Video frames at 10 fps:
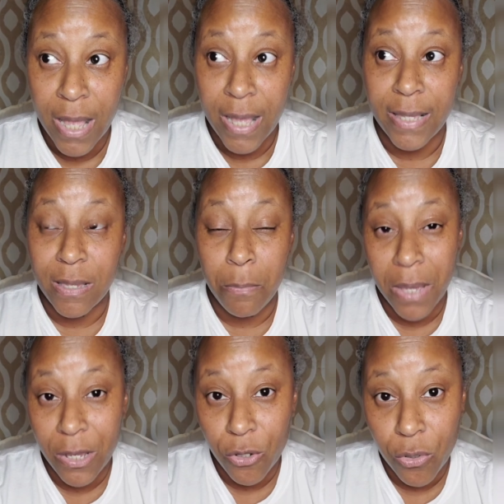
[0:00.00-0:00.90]
and to
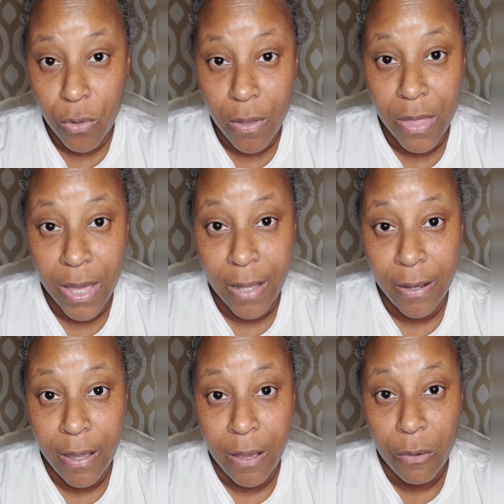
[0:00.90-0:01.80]
make sure that
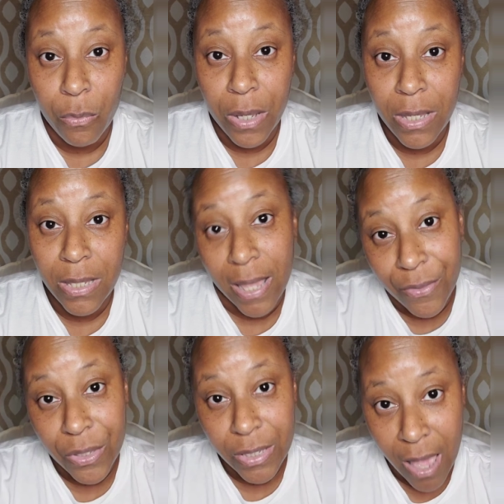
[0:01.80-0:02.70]
we take
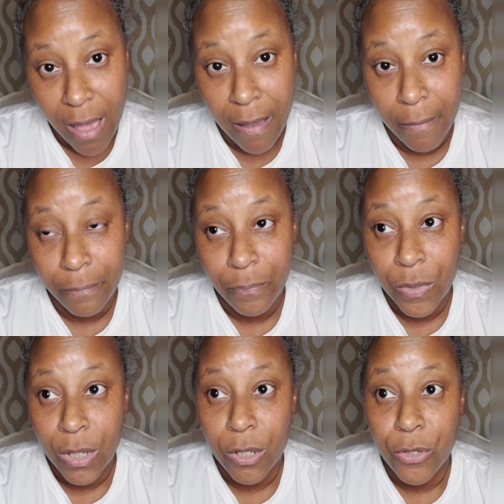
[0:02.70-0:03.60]
the time
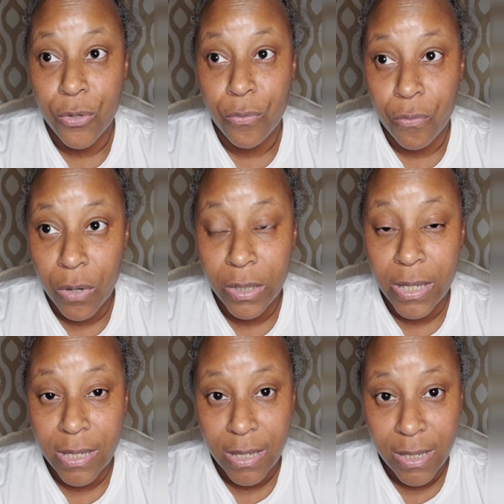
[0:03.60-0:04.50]
to really
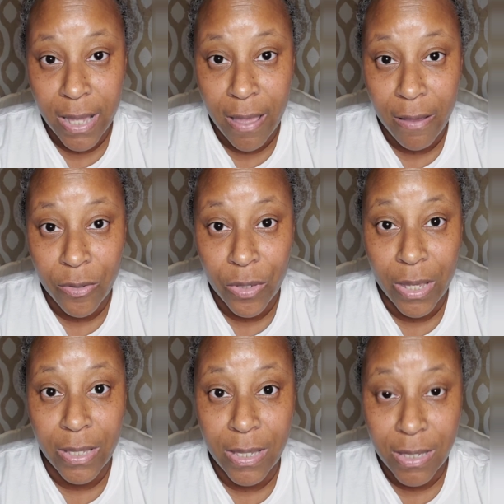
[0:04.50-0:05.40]
sit down
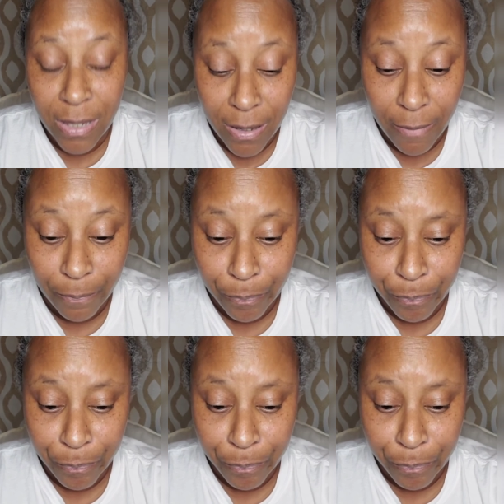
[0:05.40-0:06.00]
and see,